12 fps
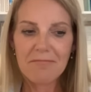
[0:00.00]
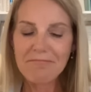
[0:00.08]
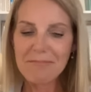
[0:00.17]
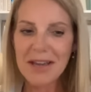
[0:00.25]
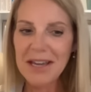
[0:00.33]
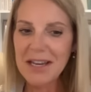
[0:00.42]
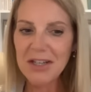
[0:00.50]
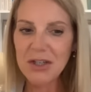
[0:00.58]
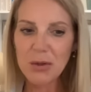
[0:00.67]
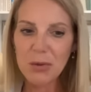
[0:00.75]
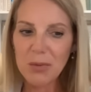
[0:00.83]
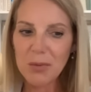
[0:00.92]
me
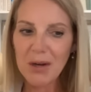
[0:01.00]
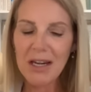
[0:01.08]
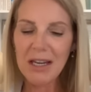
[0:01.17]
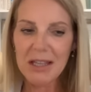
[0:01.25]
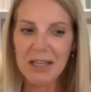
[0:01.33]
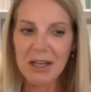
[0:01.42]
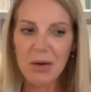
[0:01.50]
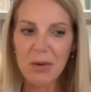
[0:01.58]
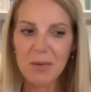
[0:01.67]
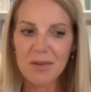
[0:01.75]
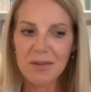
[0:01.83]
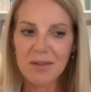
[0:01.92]
to anything
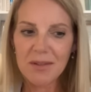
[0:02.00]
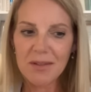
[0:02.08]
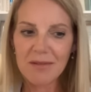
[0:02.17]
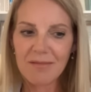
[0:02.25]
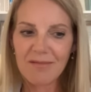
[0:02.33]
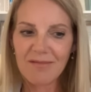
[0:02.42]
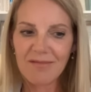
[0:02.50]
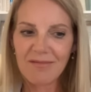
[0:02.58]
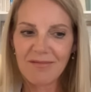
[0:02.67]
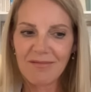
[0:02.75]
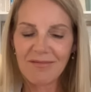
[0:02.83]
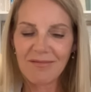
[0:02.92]
else.
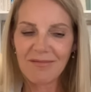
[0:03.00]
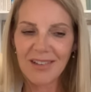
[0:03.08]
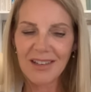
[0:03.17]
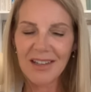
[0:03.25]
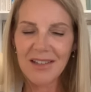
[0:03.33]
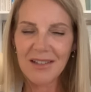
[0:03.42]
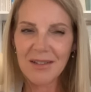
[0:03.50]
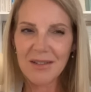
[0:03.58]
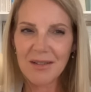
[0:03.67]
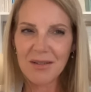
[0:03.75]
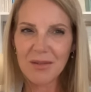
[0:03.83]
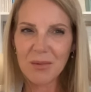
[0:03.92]

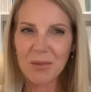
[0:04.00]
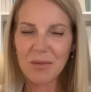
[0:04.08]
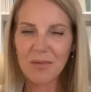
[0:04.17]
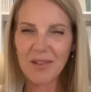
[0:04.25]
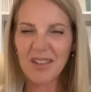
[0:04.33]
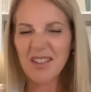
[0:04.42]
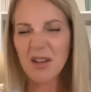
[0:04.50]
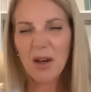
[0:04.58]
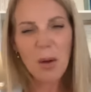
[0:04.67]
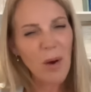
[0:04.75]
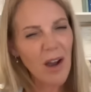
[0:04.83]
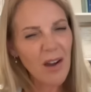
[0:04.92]
It's sort of, that's the
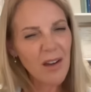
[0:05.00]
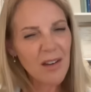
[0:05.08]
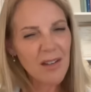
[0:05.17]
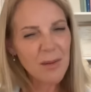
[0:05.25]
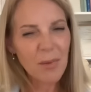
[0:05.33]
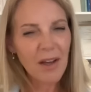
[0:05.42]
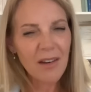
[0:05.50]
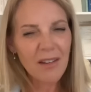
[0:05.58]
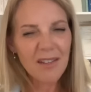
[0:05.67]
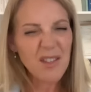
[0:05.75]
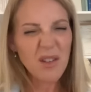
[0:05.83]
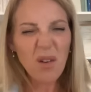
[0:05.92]
only way I can explain
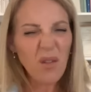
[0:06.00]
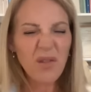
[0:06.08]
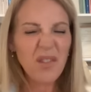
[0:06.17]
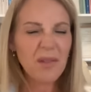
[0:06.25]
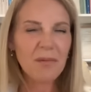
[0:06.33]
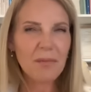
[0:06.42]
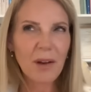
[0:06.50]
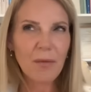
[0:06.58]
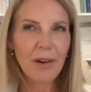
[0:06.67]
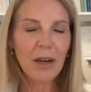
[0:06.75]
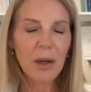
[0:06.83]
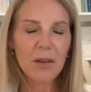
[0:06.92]
it. Dissolves, a
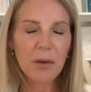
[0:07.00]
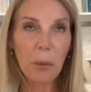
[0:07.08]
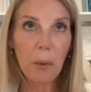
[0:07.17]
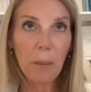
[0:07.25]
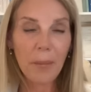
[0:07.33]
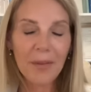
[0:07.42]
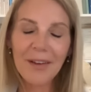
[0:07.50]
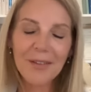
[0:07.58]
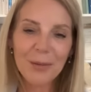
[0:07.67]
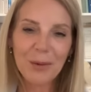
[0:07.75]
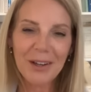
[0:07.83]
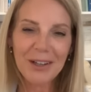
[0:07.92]
funny term, but
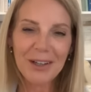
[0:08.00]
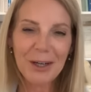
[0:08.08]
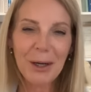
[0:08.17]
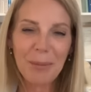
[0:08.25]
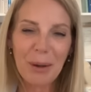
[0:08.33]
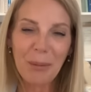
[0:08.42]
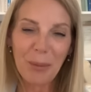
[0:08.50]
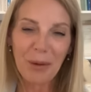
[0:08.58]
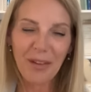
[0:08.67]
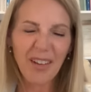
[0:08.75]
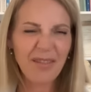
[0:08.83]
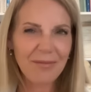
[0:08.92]
that's all I can come up
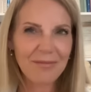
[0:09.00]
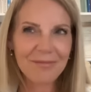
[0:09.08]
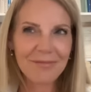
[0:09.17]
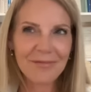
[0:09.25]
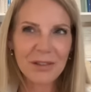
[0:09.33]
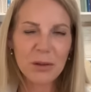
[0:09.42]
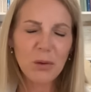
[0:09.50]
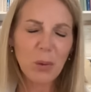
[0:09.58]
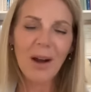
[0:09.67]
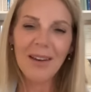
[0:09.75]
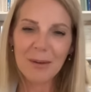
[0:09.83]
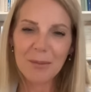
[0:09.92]
with. I feel
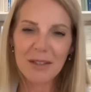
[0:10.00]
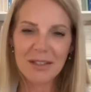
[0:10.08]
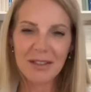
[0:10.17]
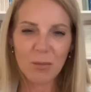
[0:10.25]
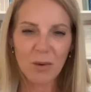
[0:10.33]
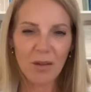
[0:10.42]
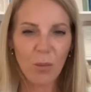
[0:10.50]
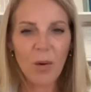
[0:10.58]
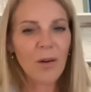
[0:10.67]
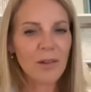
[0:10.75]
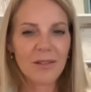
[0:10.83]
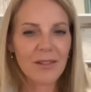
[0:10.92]
quite limited with
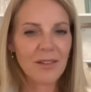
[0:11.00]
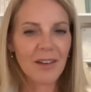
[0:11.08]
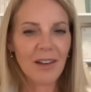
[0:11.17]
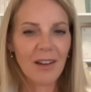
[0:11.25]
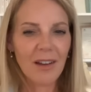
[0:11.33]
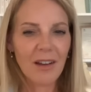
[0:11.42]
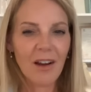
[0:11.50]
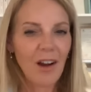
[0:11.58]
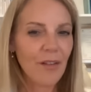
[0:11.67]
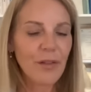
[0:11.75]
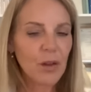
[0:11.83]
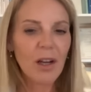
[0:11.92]
words.
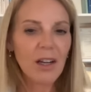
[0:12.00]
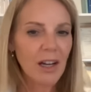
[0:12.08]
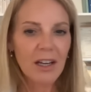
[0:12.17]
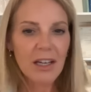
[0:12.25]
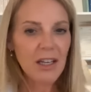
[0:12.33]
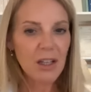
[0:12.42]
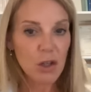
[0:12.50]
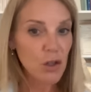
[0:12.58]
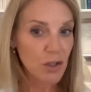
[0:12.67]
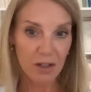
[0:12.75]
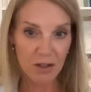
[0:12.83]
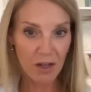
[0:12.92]
I feel like I need a new
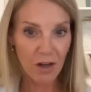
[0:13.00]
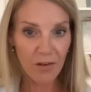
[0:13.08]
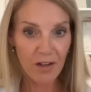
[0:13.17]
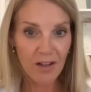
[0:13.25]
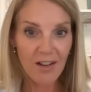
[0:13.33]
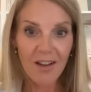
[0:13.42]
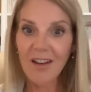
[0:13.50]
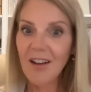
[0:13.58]
dictionary